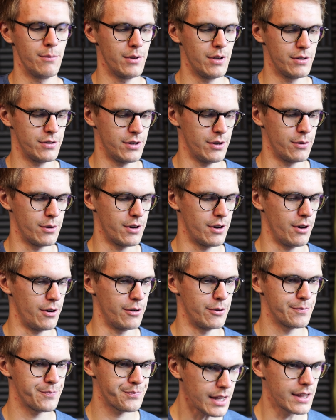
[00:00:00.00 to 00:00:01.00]
So,
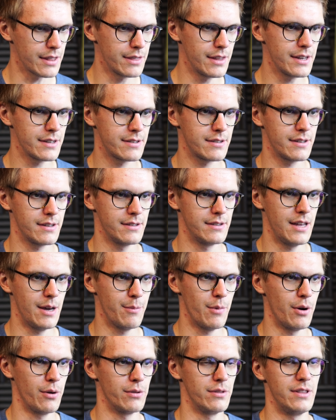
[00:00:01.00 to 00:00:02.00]
in this demo,